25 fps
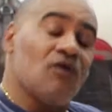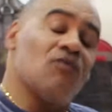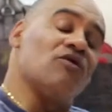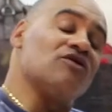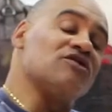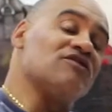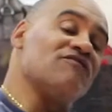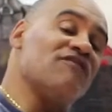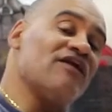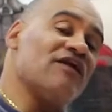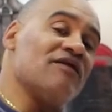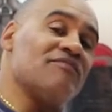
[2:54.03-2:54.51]

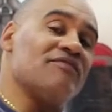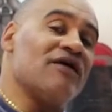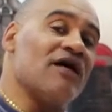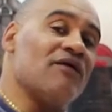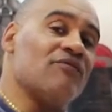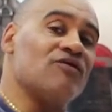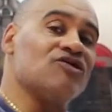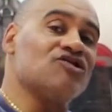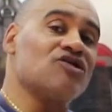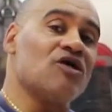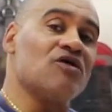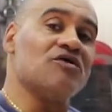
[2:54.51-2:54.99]
We'll develop that,
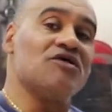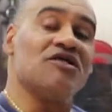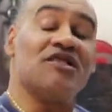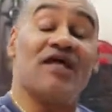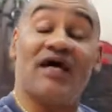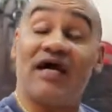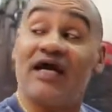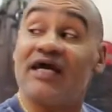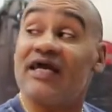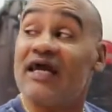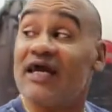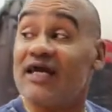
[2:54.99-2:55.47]
we'll show you
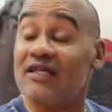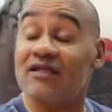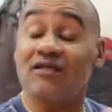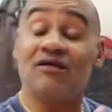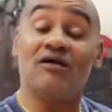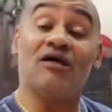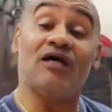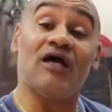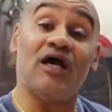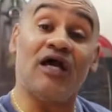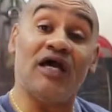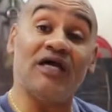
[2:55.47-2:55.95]
that again
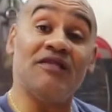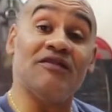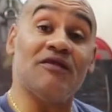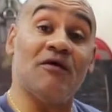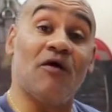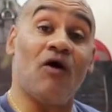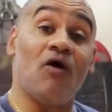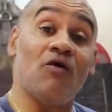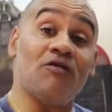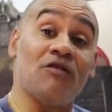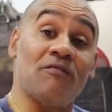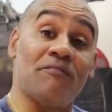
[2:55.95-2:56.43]

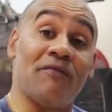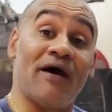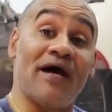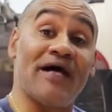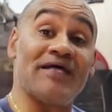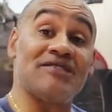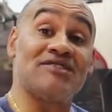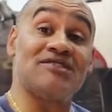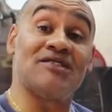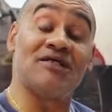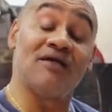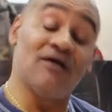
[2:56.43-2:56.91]
on the
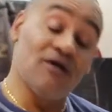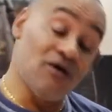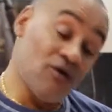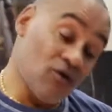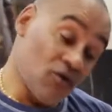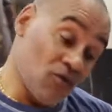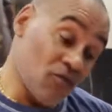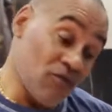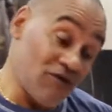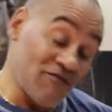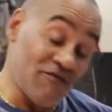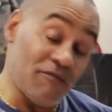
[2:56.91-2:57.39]
pads
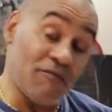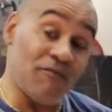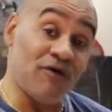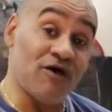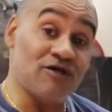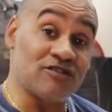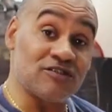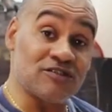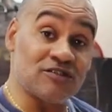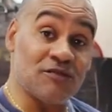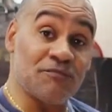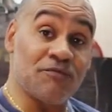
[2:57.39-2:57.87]
with a
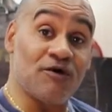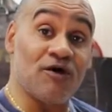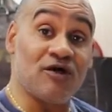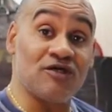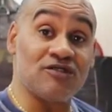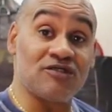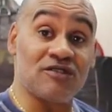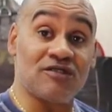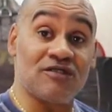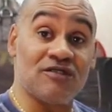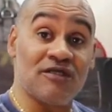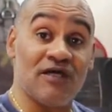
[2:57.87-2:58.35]
person to
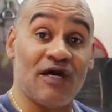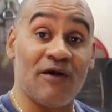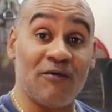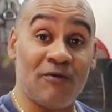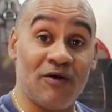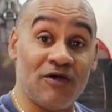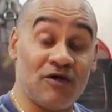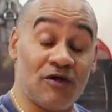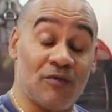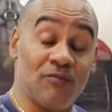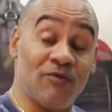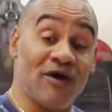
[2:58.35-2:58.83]
person and
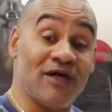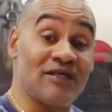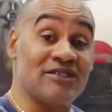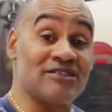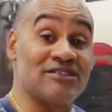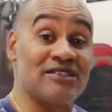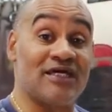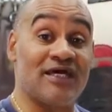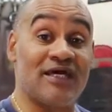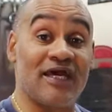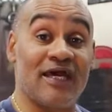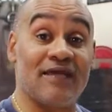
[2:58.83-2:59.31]
where you can
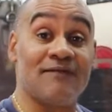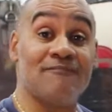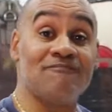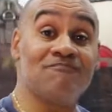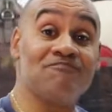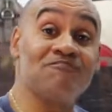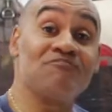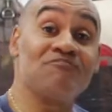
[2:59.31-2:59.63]
practice it again.